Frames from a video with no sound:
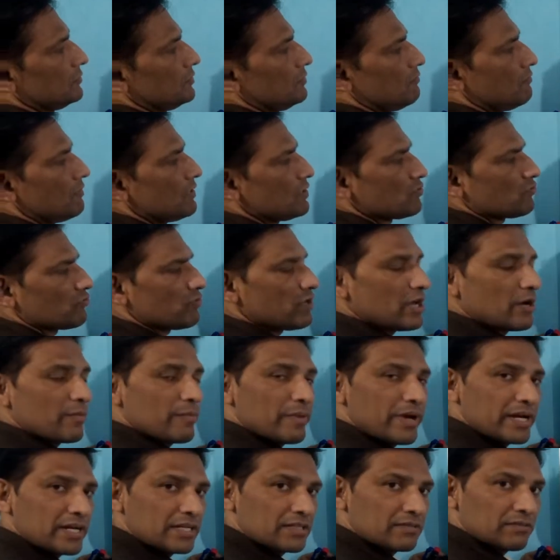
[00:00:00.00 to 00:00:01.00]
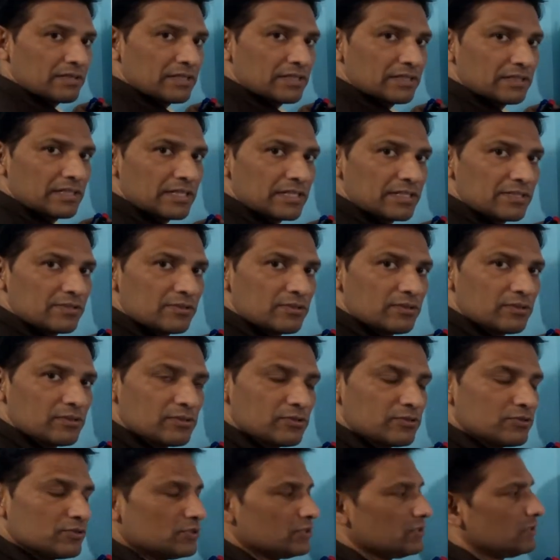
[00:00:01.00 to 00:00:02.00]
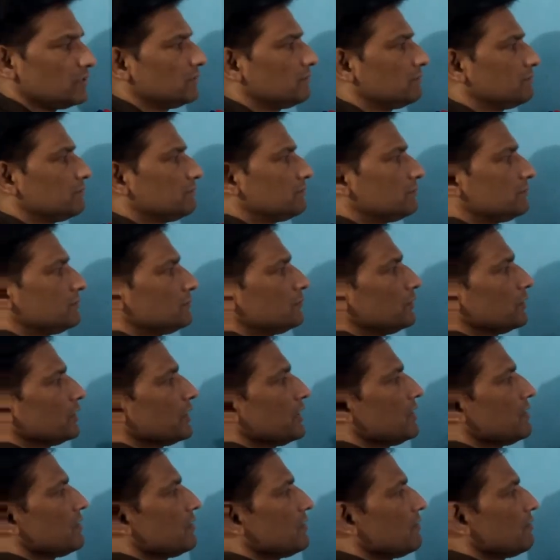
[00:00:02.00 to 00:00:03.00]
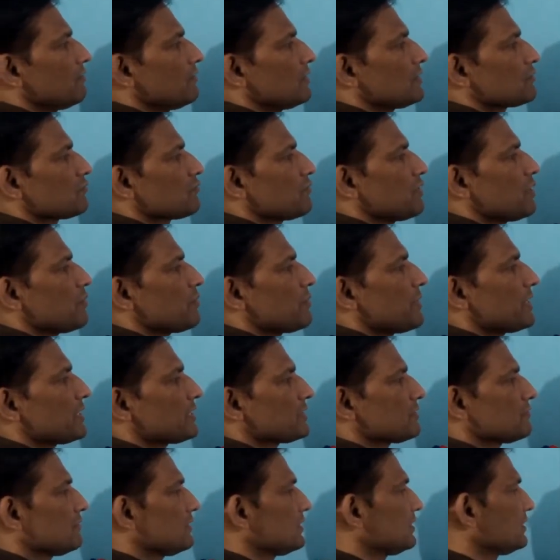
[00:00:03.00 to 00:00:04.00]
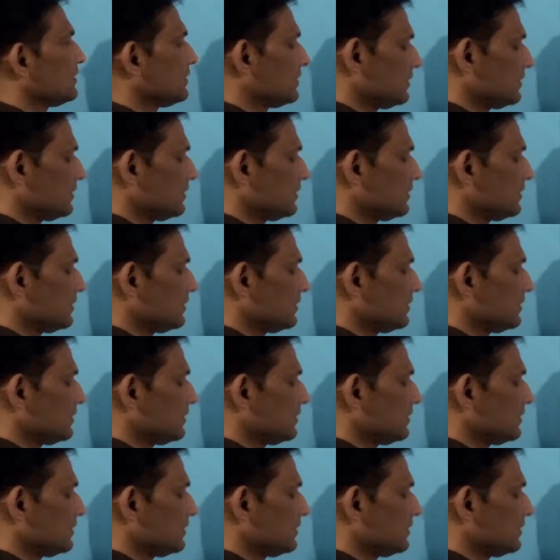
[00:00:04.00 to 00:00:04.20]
1 square minus 1, that is equal to 0. Okay, 1 square minus 1.